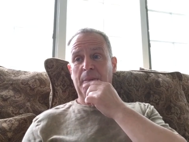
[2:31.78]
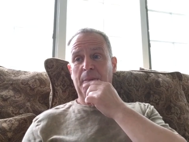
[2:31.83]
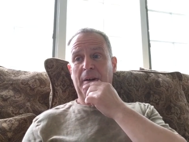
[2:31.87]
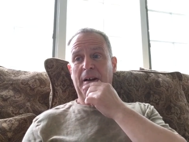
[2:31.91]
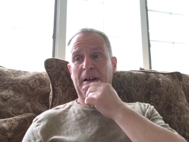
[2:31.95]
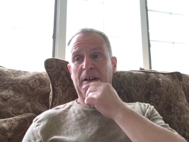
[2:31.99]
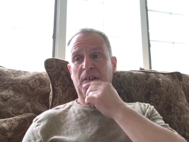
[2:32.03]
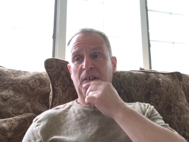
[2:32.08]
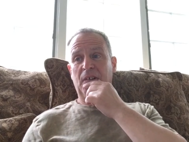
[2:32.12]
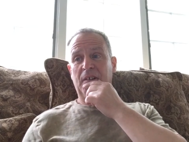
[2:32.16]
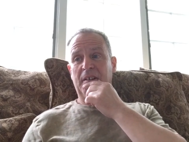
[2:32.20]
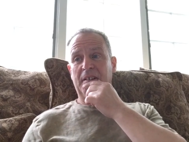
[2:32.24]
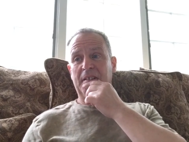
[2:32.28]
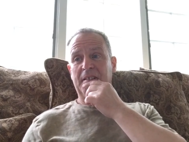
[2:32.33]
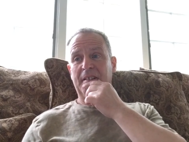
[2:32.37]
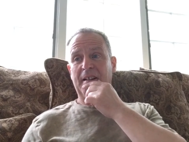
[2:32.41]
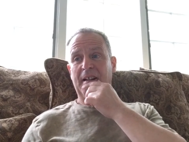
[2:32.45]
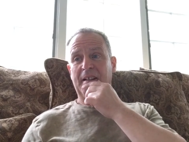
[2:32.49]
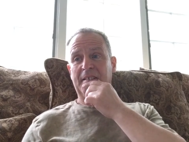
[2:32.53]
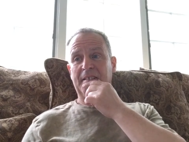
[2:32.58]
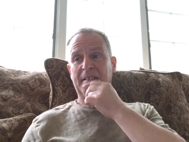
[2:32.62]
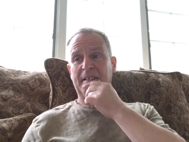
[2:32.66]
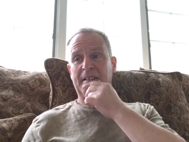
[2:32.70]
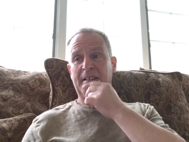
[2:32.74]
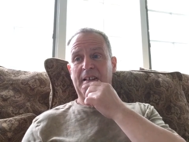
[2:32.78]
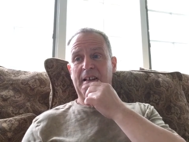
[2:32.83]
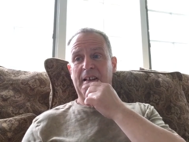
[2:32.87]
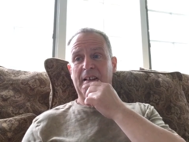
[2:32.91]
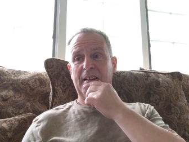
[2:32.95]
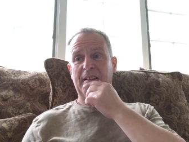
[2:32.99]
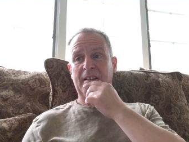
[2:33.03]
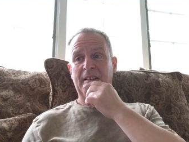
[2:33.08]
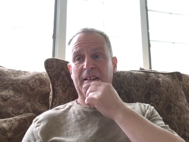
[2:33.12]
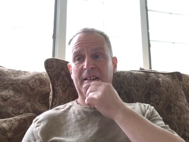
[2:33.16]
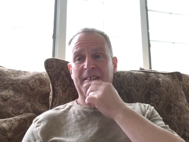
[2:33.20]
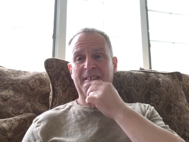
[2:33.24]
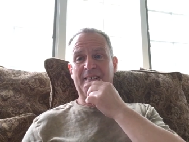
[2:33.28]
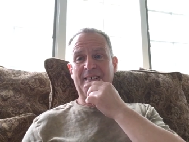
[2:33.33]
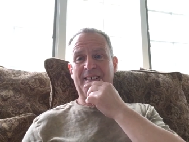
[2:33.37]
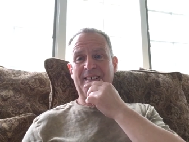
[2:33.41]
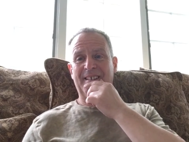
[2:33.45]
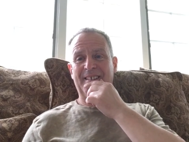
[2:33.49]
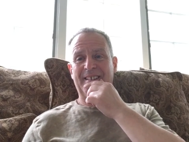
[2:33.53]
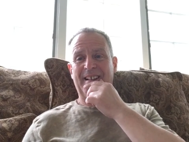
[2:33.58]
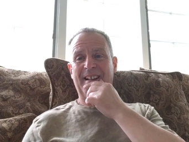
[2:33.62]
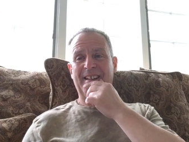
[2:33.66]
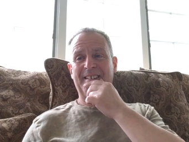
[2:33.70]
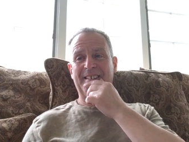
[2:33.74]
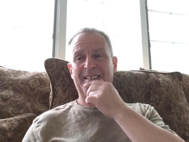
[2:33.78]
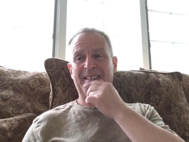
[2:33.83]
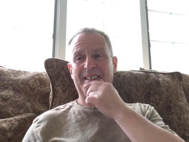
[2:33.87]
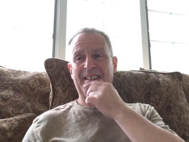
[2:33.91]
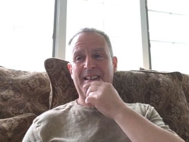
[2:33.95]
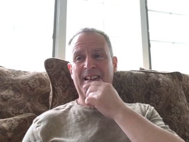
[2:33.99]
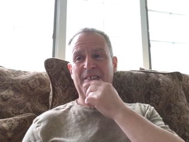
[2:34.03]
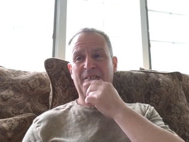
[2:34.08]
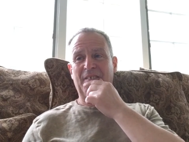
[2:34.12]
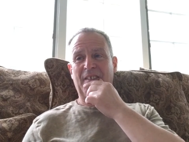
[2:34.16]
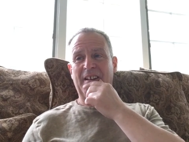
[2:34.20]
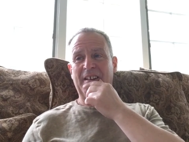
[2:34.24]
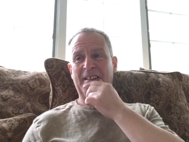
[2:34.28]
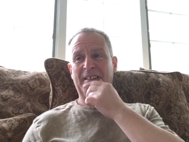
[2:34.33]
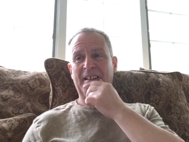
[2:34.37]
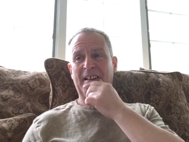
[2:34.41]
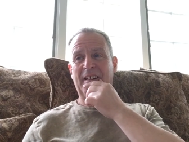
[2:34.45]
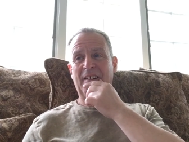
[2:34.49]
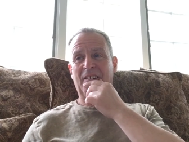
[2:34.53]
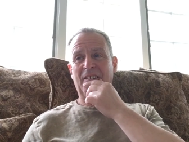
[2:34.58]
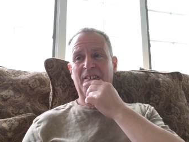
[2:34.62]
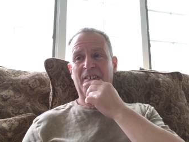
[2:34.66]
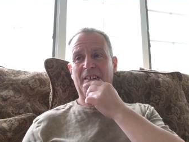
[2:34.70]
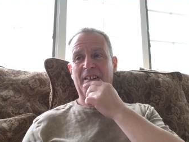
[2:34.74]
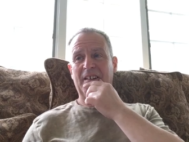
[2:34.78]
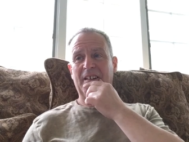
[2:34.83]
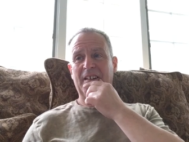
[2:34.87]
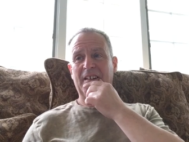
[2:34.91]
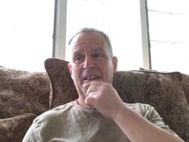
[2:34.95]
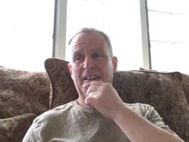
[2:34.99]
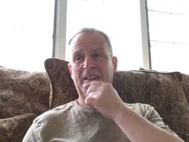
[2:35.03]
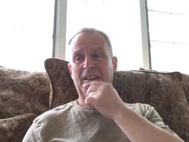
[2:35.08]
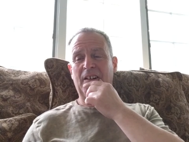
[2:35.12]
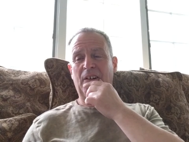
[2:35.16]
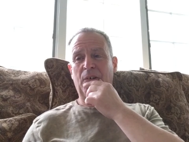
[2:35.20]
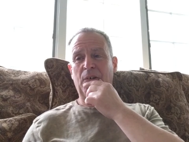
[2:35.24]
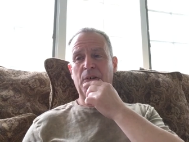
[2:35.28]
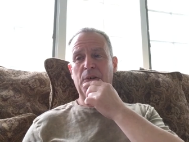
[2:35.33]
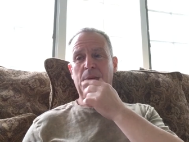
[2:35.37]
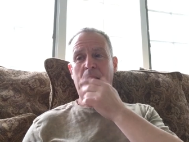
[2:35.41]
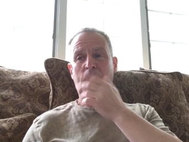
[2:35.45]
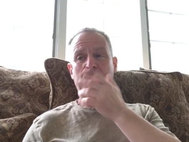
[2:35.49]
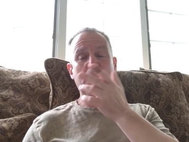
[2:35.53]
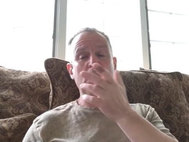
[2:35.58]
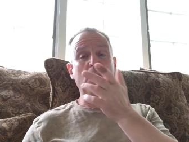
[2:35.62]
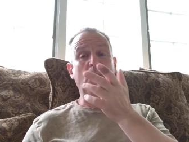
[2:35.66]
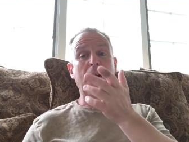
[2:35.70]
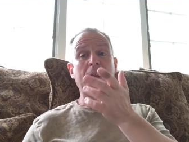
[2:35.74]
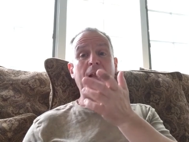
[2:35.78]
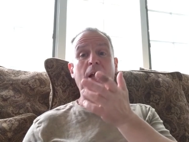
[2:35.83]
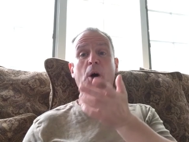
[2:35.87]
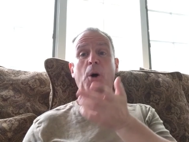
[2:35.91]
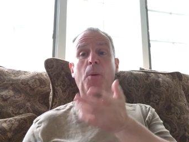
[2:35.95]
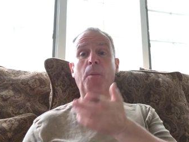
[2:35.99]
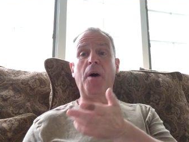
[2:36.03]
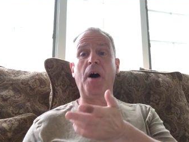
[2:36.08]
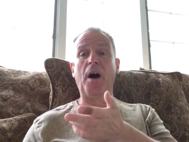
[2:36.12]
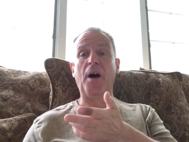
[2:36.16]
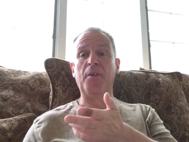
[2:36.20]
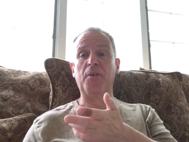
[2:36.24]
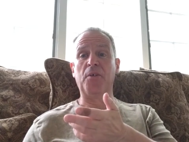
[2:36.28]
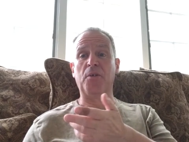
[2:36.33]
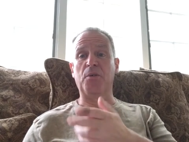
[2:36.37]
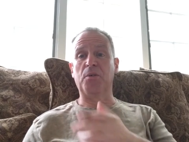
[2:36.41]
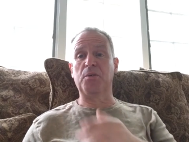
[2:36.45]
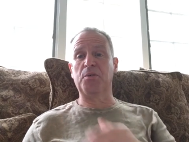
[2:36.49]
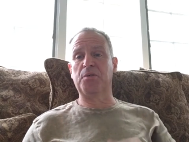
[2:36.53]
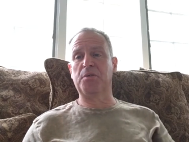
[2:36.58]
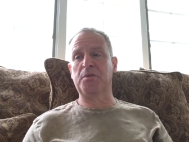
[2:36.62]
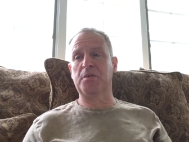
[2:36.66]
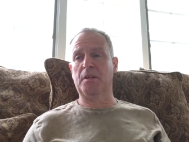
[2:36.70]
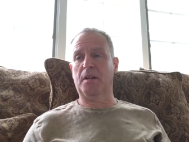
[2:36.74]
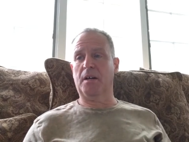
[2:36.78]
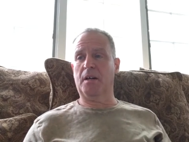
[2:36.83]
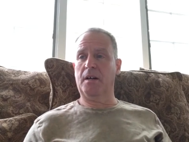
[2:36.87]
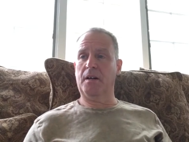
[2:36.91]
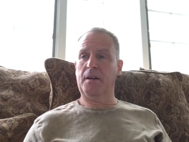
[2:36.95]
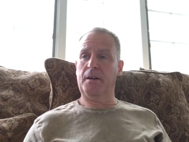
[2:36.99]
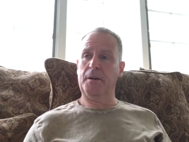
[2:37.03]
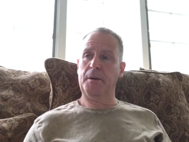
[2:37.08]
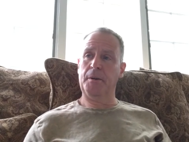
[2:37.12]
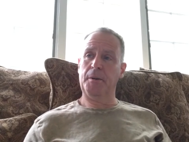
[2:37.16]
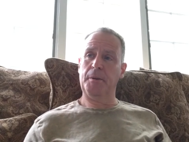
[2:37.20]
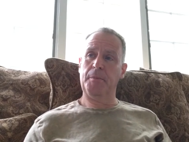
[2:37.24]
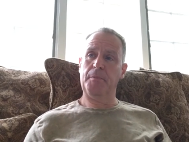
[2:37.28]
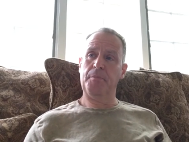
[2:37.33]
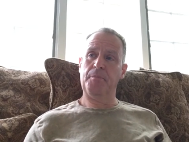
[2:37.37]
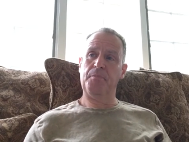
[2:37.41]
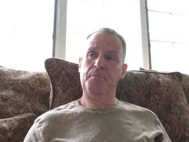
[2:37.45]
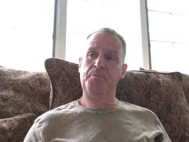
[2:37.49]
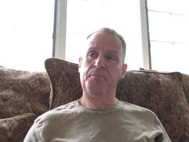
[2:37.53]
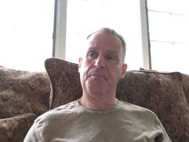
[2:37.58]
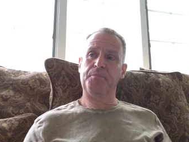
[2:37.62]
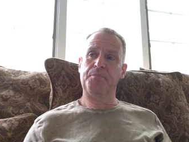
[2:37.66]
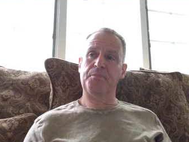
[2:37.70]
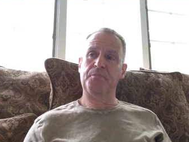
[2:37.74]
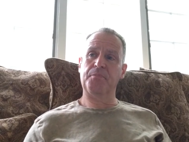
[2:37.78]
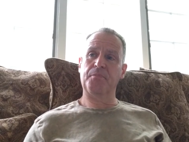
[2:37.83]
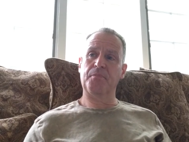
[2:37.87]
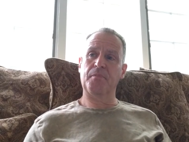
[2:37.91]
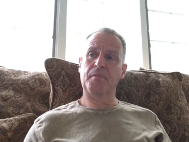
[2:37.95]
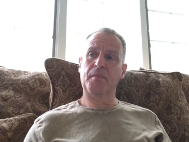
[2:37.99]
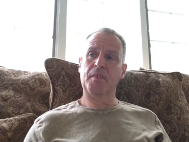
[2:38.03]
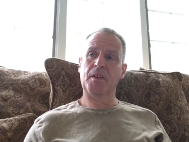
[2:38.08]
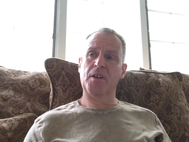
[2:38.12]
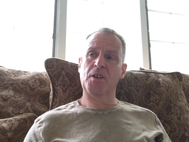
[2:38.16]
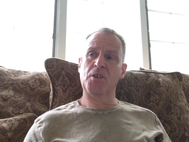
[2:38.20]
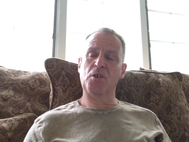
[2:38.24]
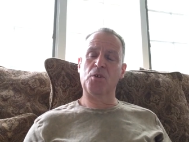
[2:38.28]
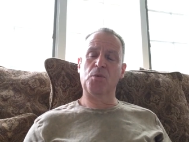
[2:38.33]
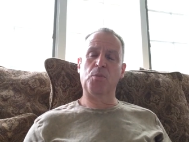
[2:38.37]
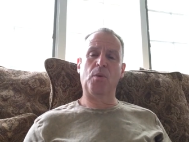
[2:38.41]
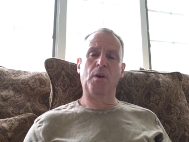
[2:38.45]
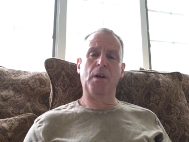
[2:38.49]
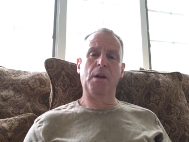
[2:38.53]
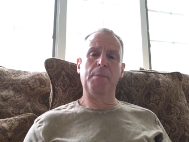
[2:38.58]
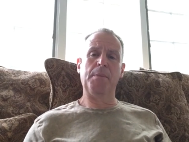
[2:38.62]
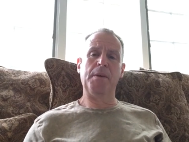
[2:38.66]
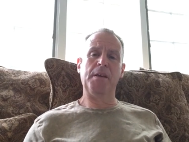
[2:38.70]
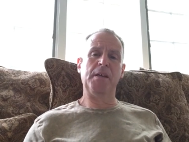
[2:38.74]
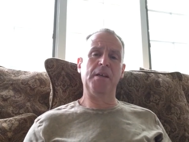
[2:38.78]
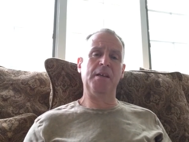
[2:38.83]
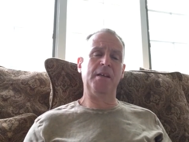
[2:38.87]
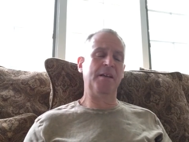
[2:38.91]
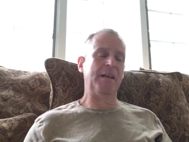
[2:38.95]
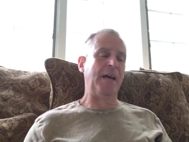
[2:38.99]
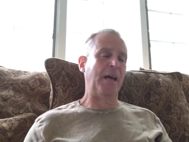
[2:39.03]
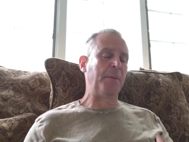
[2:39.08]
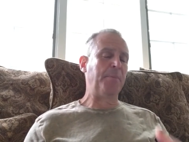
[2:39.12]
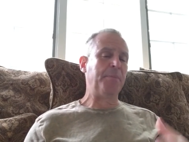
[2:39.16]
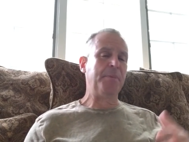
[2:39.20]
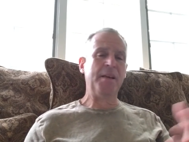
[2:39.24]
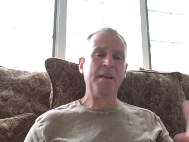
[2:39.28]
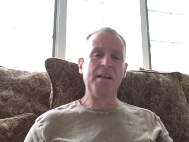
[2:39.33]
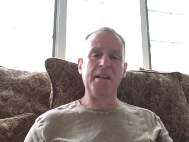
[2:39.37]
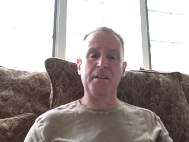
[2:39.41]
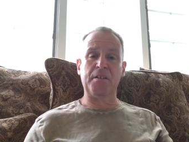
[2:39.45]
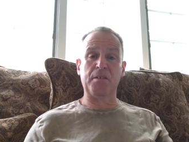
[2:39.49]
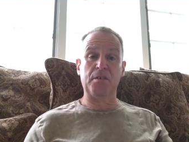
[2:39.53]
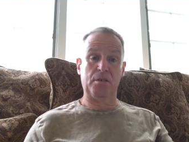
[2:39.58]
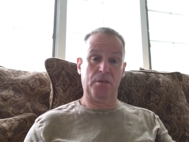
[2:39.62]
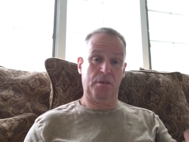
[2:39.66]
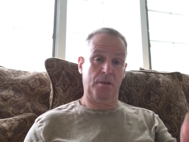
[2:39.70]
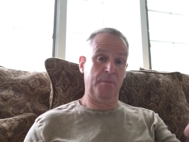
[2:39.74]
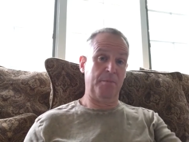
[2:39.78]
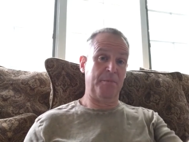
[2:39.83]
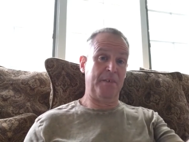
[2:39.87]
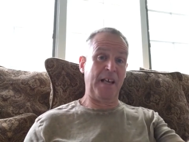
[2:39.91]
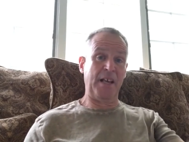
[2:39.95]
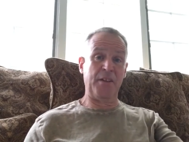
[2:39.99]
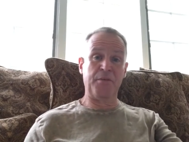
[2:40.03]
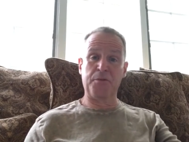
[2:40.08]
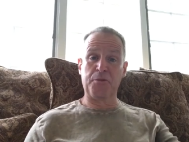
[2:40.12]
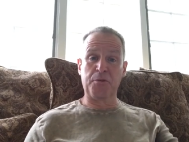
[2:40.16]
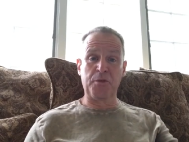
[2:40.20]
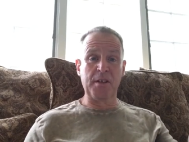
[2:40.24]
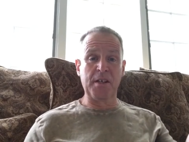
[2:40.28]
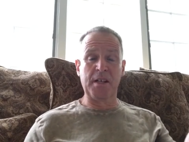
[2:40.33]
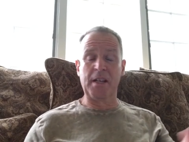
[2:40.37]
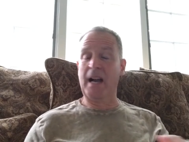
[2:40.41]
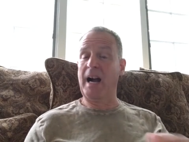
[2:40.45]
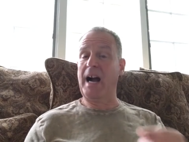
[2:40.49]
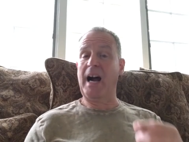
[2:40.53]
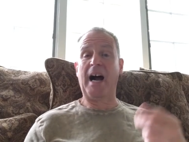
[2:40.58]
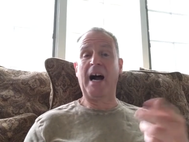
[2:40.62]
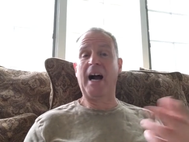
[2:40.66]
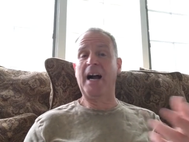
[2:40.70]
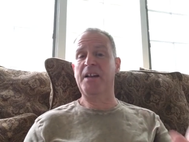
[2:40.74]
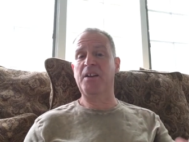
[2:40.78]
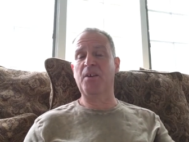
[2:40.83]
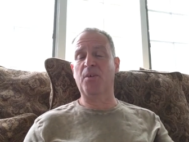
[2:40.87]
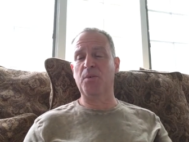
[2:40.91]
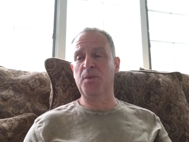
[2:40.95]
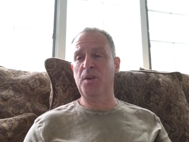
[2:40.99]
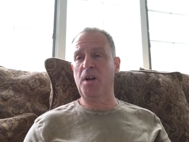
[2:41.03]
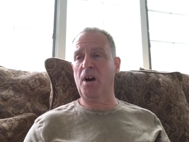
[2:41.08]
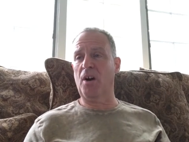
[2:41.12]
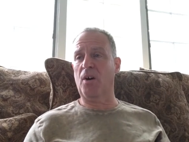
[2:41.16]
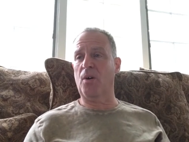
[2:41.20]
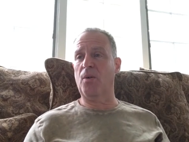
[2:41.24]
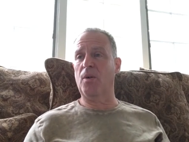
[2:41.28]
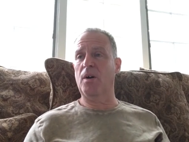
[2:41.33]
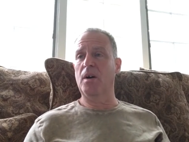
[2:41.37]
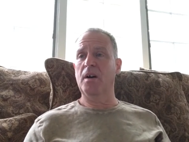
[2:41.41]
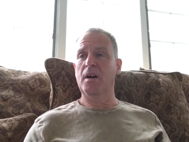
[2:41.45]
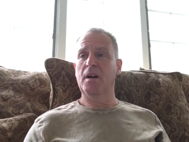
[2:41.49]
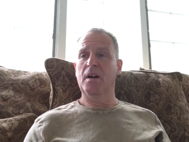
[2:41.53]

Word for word: my goodness, that's the key, isn't it? That's the key right there. You know, maybe you want to help others. Uh, you just want to be at peace, debt free. I don't know